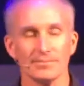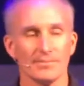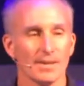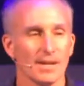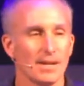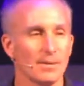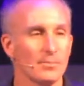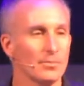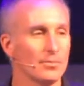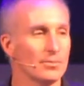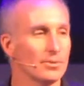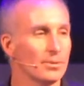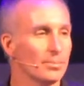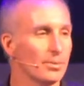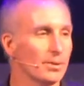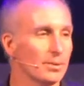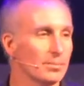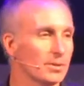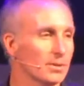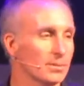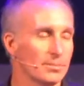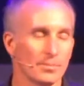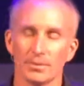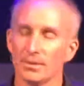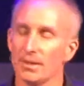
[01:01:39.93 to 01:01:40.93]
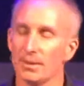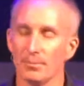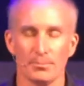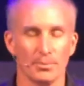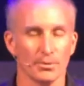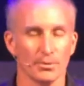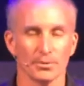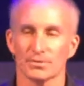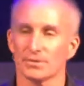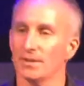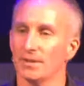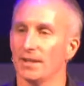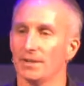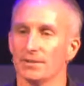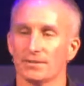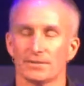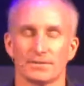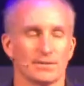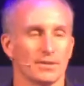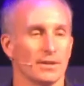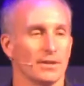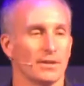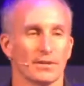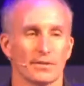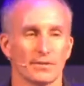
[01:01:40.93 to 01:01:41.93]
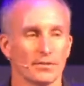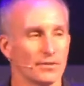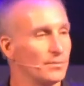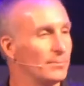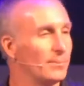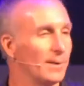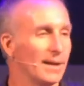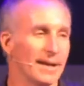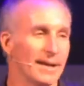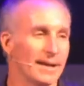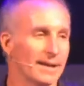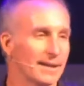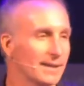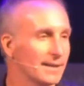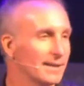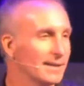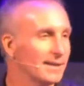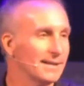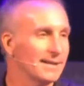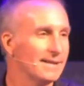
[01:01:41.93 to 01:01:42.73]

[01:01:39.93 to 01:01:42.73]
I'm a Republican, but they both sides talk smack.